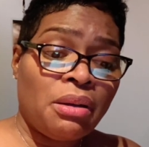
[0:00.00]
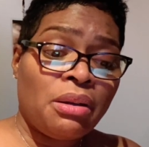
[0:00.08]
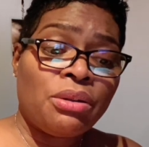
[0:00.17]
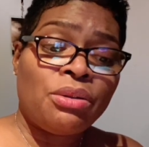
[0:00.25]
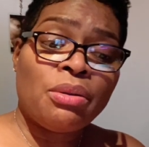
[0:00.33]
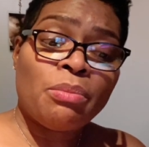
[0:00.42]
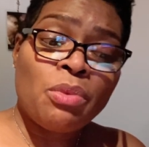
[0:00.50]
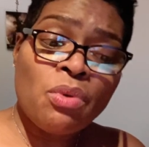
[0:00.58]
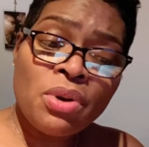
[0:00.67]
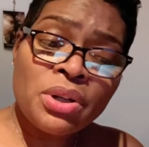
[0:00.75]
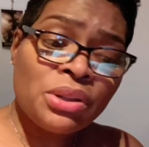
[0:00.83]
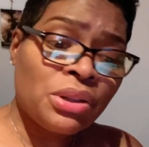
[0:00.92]
You're more
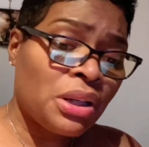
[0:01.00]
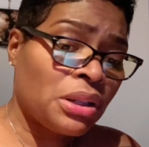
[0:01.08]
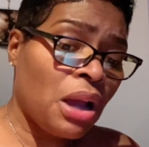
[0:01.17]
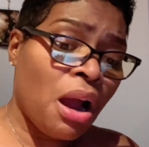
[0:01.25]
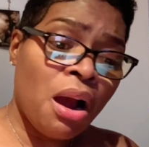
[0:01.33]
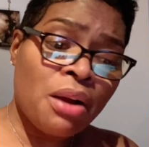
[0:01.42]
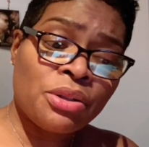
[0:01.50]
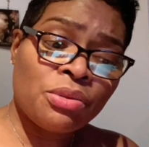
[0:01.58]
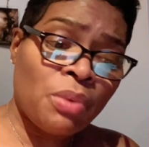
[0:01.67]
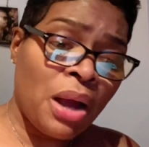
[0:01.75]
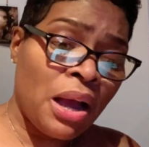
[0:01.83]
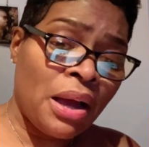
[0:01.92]
than just an artist,
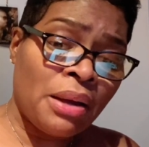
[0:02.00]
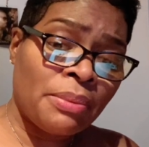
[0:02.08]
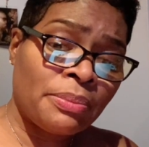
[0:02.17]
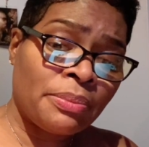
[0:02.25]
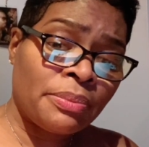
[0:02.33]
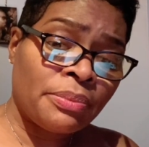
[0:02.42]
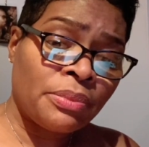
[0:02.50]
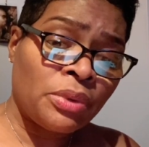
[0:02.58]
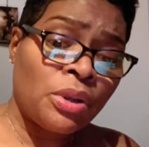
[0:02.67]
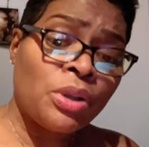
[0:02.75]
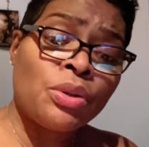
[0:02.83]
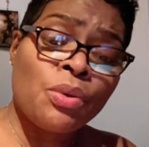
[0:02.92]
Rob.
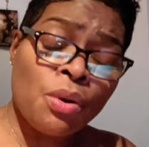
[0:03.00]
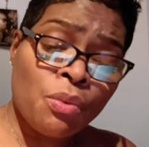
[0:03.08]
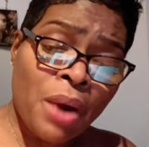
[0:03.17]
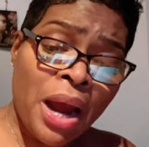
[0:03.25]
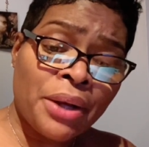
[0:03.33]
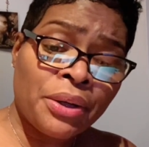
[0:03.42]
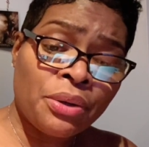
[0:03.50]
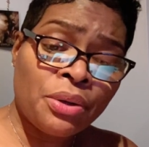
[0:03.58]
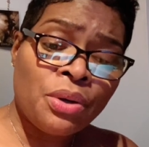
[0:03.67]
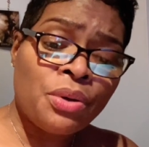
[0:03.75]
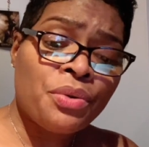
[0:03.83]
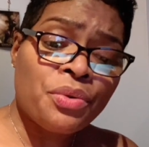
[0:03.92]
You're a writer
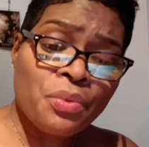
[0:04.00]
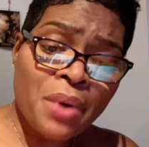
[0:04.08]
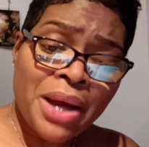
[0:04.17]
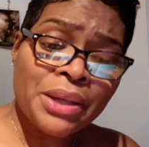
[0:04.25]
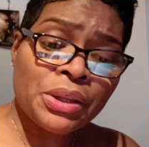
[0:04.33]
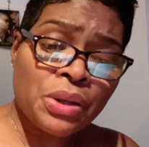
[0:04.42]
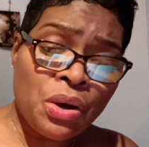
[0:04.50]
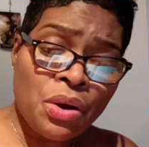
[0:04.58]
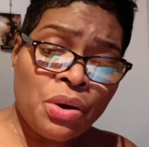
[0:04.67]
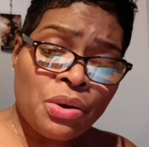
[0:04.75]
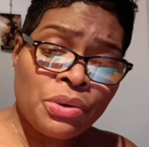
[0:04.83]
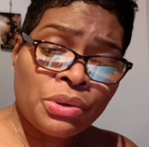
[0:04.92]
who writes
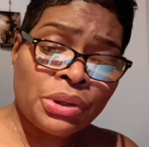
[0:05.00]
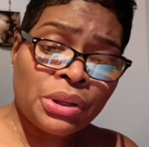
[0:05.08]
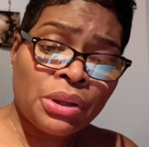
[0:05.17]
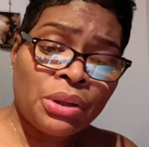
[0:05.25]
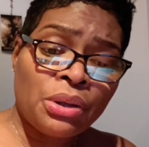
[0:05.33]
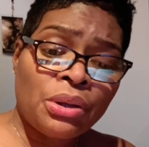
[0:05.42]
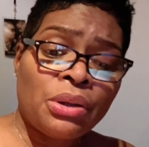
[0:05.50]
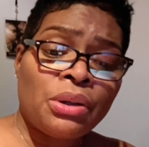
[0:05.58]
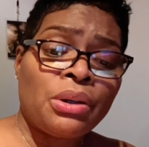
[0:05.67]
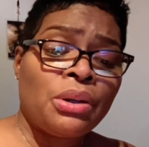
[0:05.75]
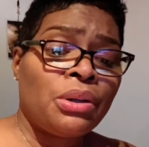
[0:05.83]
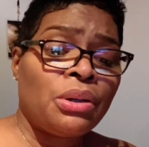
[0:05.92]
songs,
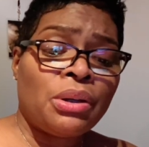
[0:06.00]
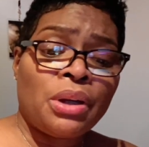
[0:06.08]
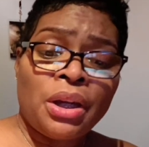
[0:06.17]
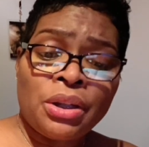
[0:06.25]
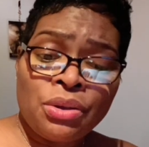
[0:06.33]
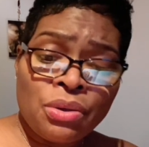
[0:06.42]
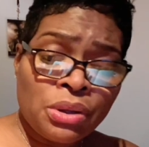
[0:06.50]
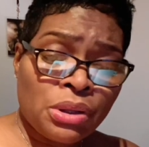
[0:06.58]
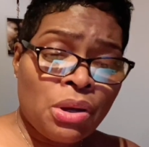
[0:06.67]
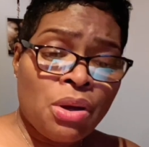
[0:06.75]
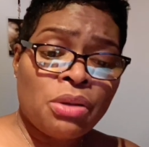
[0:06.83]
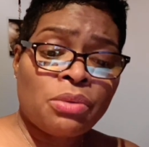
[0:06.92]
and your
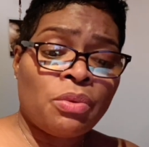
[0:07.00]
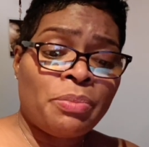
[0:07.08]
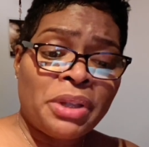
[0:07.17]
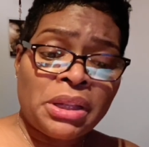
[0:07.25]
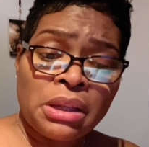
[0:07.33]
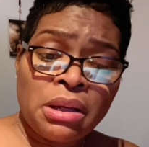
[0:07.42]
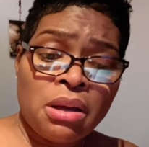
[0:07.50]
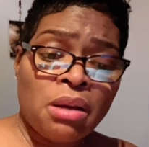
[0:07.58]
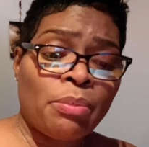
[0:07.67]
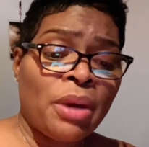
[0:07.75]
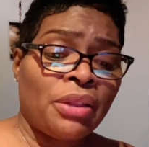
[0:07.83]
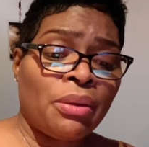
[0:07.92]
songs will be sung
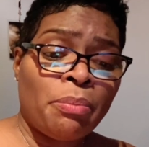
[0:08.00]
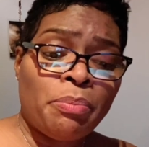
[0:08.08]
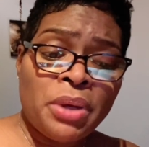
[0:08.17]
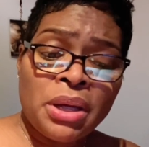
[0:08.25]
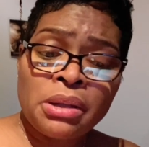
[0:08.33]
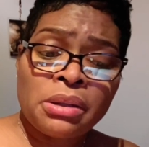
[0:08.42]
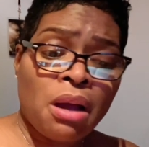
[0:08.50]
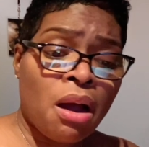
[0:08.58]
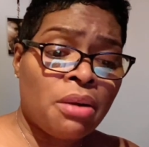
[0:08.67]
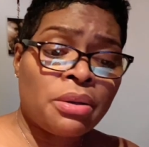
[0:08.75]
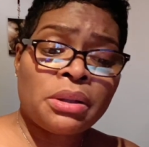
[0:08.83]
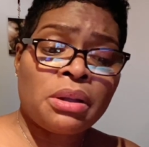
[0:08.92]
by the biggest
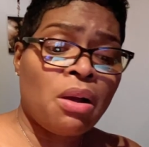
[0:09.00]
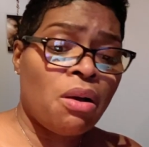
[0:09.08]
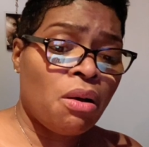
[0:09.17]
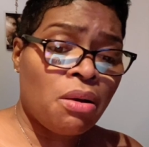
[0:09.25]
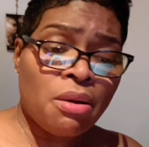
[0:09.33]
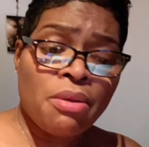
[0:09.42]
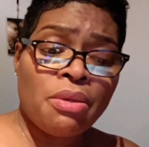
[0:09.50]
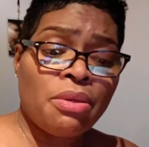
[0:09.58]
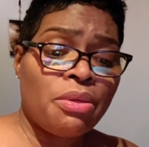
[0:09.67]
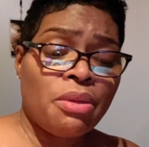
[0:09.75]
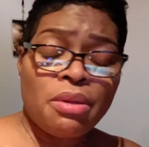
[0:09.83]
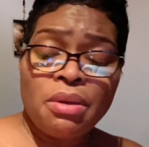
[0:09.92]
artists
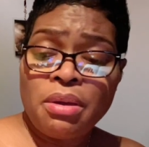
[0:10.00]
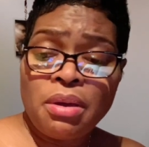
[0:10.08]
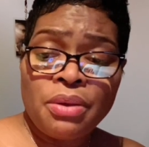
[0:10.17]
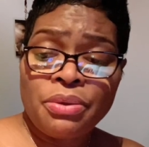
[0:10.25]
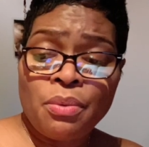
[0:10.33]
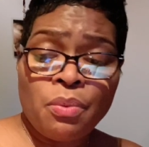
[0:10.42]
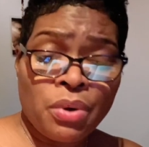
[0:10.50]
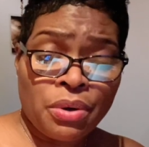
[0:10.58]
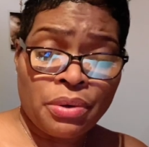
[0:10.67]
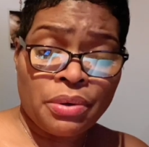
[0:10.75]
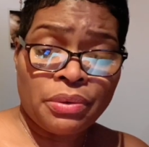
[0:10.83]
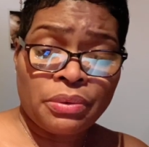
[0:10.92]
in the world.